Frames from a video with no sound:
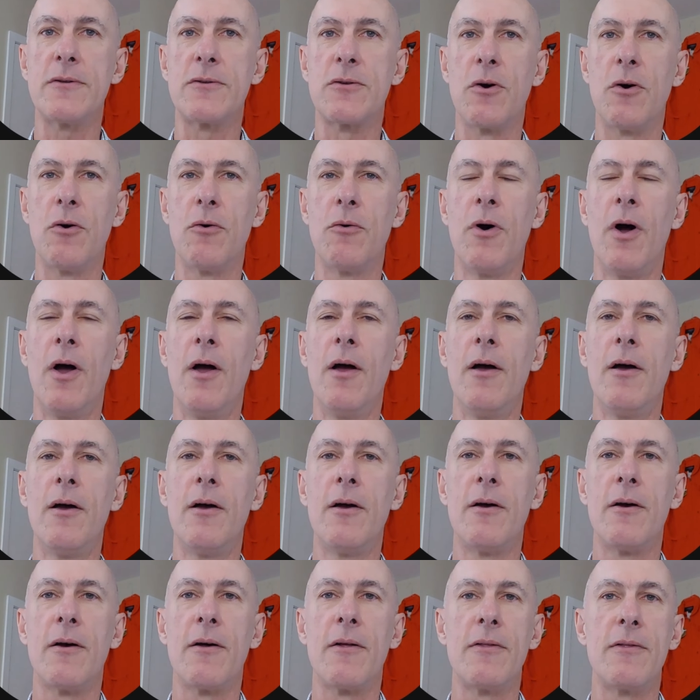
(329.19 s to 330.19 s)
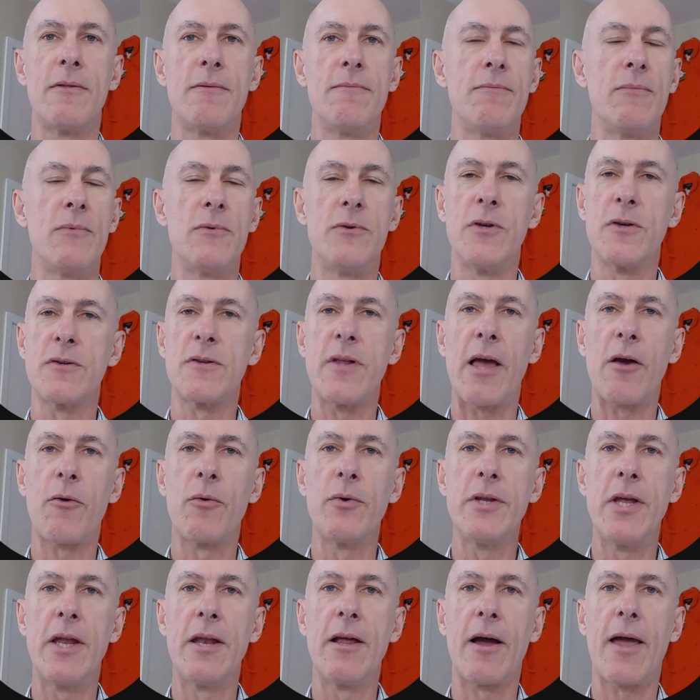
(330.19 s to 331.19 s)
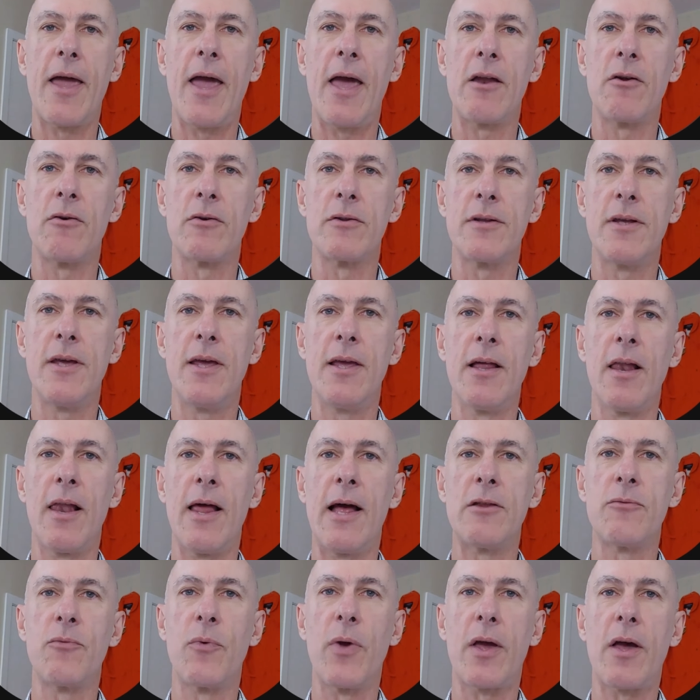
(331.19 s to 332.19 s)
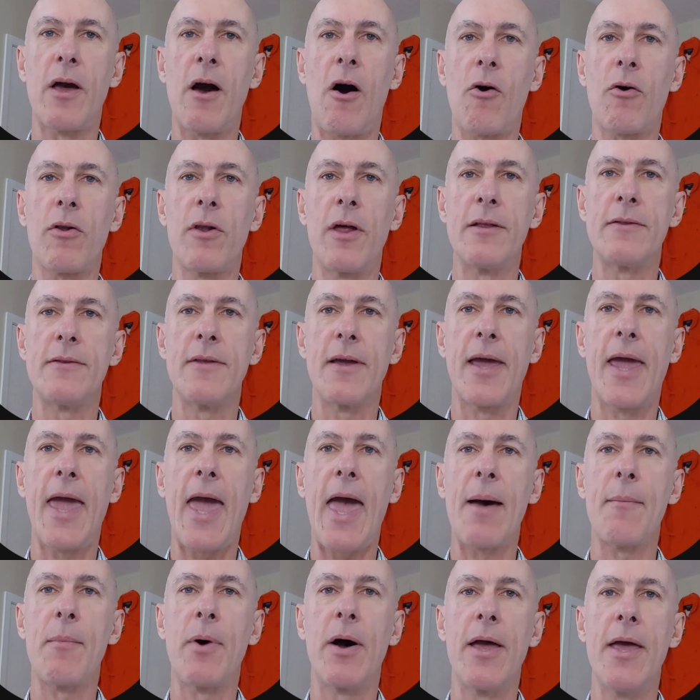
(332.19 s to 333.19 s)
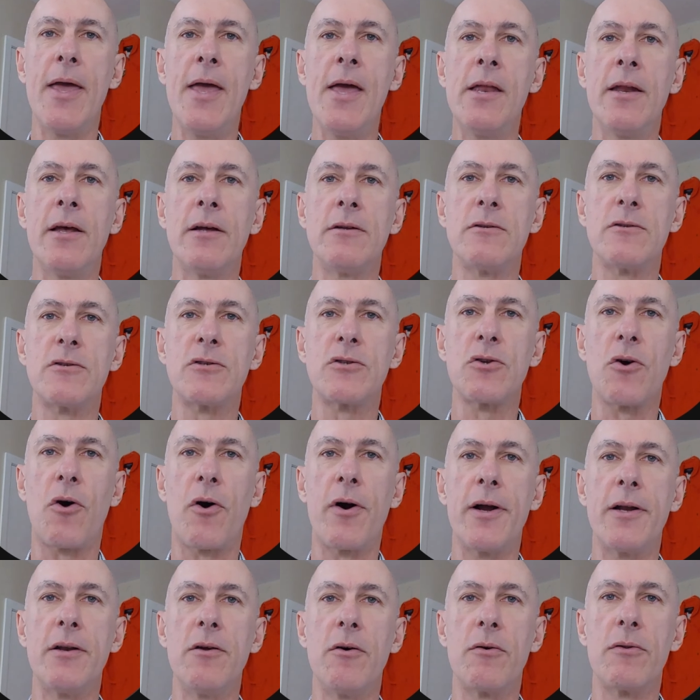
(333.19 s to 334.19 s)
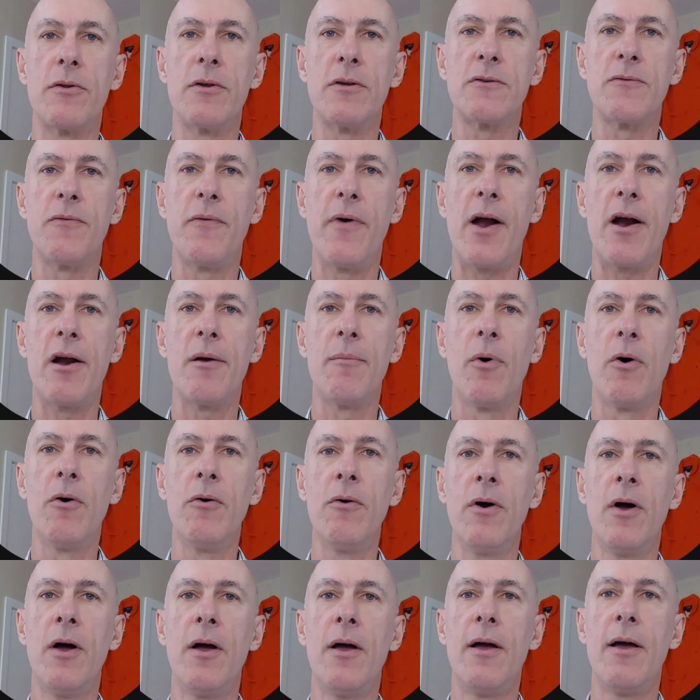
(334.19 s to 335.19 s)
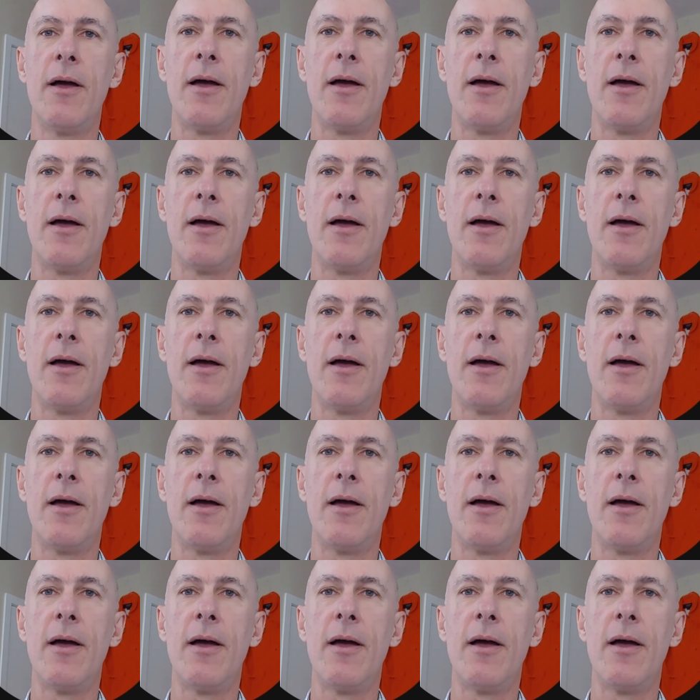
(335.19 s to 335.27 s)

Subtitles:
So just like we did again on the inlet, we calculate the gamma in and store it on this variable.